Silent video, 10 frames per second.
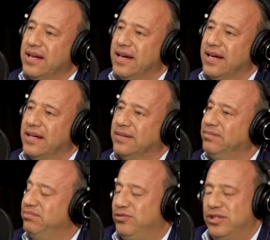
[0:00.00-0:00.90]

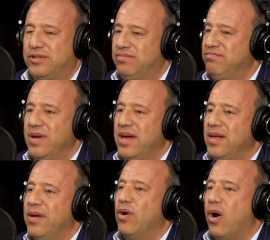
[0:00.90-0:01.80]
And just,
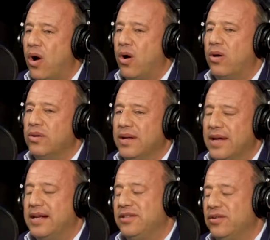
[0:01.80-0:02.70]
they were all,
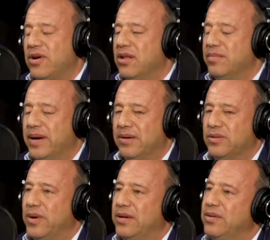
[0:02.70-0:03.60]
I still call them parents'
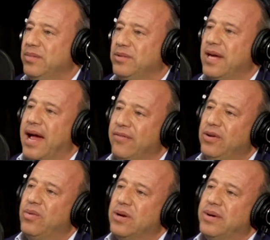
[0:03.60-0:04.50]
wet dreams. Every
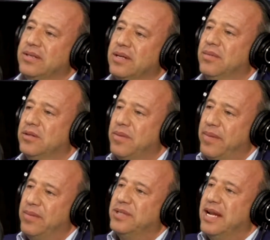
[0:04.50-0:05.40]
one of my siblings, my
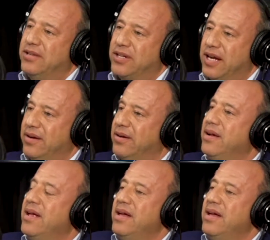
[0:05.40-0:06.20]
mom's an educator.